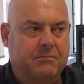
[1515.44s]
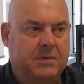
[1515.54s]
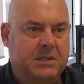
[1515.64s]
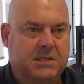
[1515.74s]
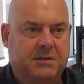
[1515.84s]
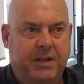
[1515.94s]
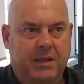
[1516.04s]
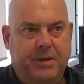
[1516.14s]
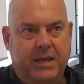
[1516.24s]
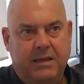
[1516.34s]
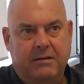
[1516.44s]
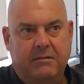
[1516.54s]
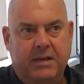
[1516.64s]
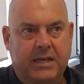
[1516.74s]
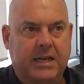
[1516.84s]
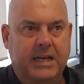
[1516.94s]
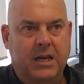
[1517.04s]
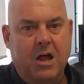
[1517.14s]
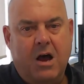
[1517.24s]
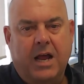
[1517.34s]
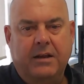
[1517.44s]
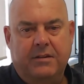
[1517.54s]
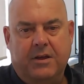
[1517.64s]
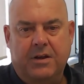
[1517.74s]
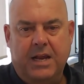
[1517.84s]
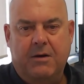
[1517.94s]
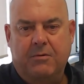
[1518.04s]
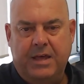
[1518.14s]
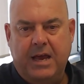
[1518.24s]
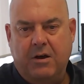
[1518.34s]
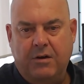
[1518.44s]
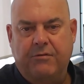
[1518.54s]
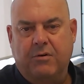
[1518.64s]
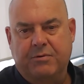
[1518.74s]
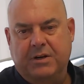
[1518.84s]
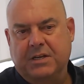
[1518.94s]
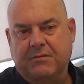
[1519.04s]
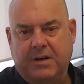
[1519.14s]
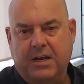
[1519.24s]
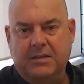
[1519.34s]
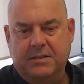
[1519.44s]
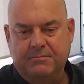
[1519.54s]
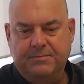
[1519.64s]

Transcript: It's developing in line though now with our overall project finance.